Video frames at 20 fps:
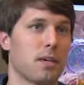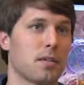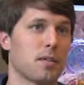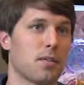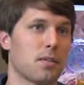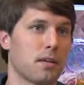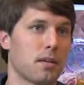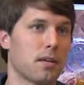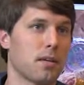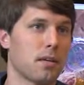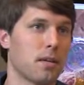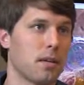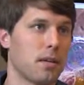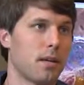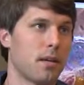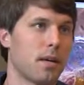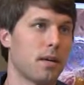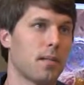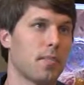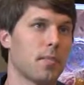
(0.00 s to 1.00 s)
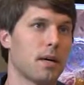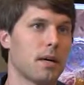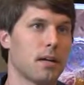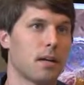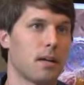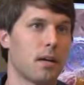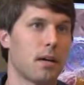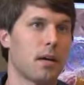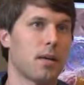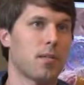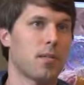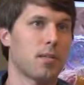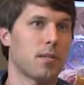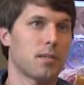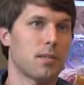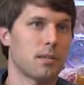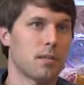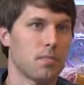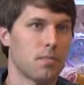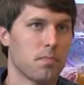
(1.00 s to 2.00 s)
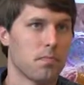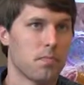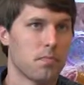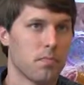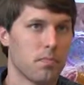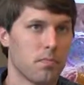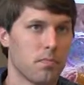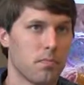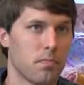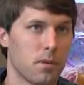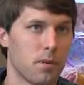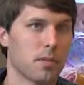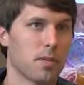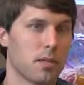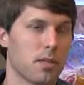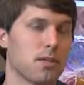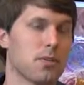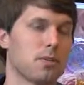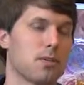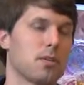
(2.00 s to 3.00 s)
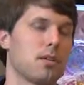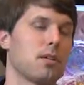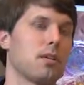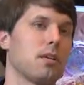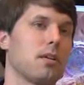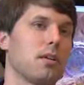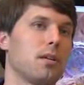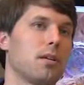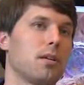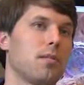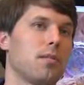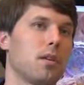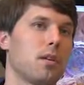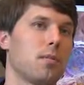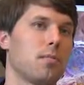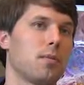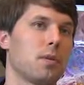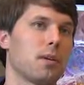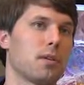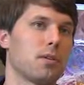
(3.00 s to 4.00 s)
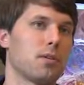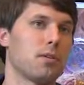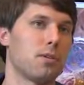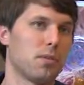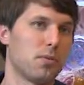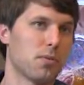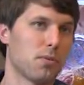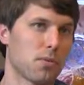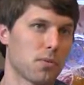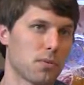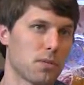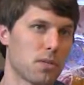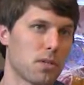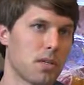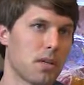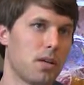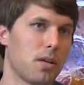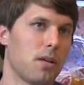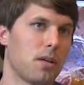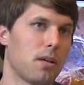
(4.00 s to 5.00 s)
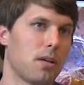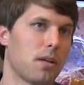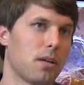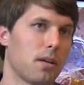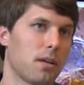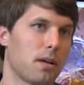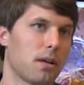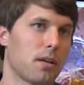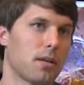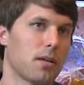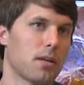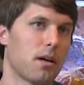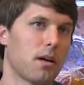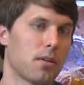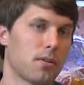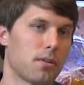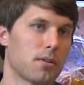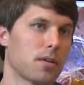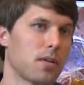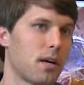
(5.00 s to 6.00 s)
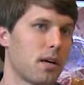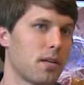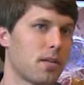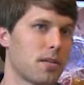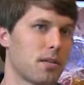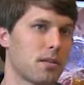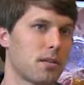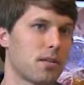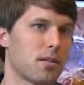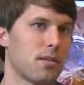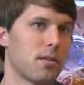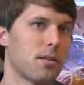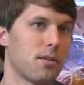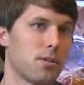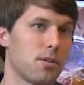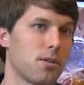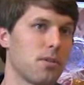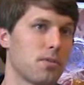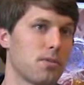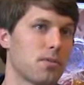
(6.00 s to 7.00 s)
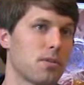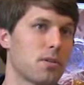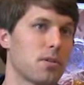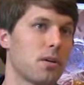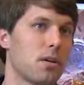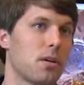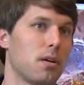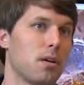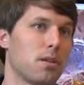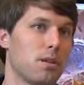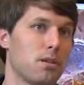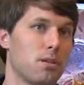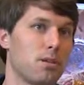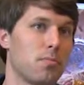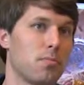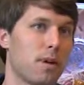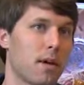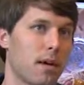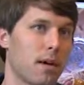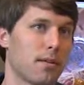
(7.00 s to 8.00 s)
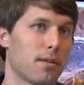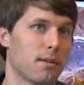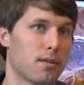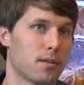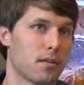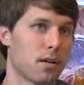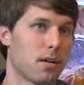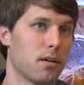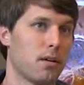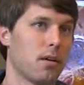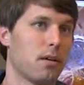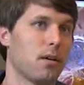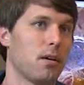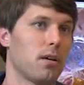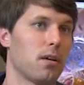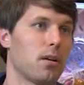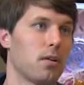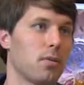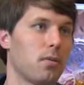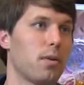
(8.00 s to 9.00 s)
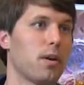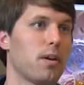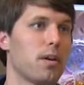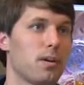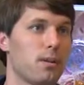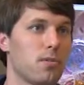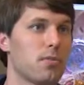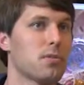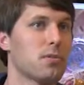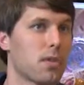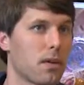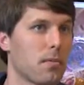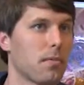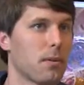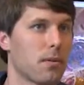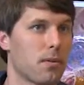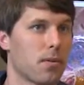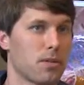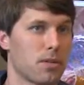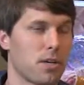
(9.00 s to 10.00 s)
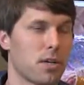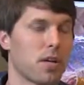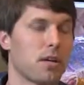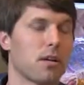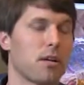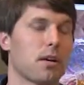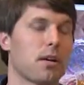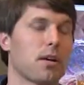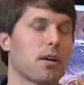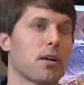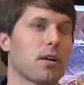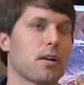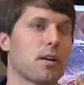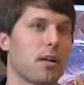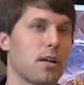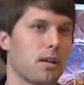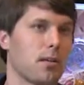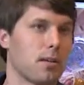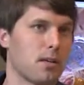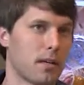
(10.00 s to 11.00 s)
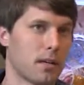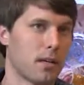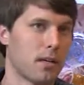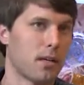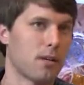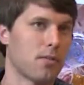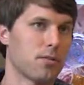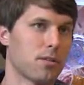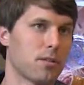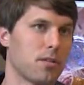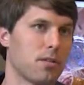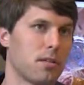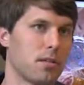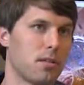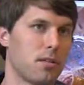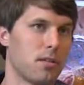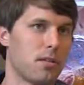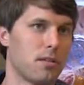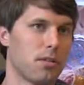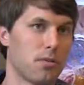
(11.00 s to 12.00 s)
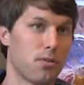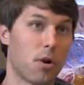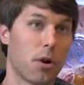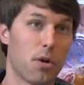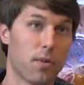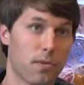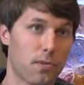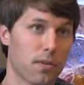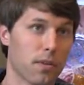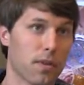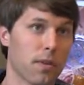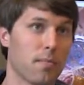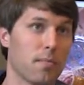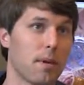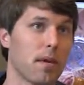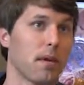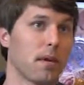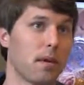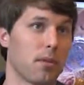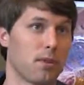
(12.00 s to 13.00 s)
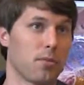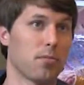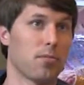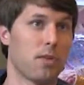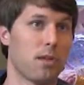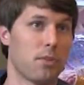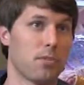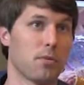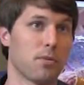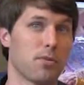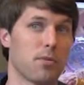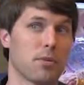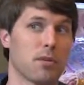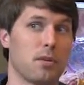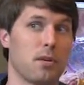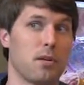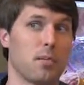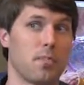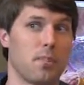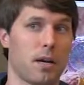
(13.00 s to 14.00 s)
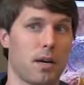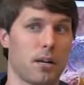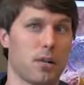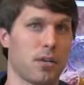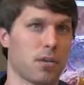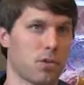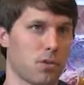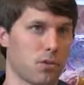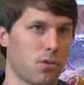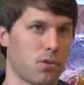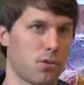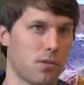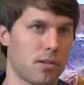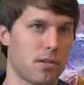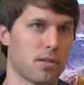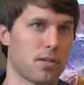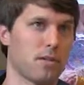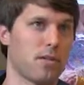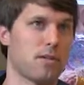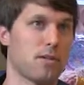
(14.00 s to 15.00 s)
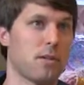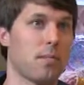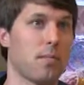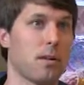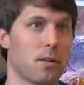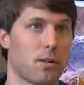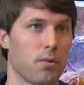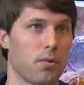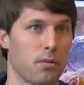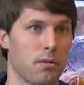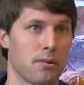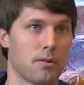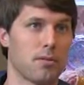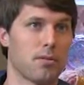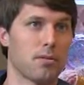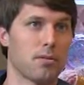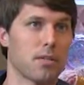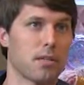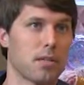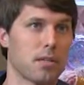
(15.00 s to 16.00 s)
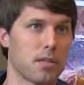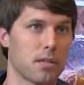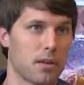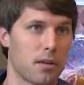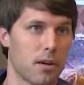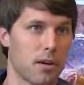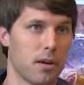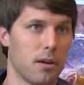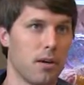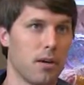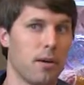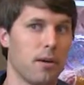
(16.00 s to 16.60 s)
So at the end of the day, my lab is most interested in developing tools that other scientists can use to do biology. You know, we use chemical engineering and nanotechnology to hopefully make other people's biological research and medical research easier.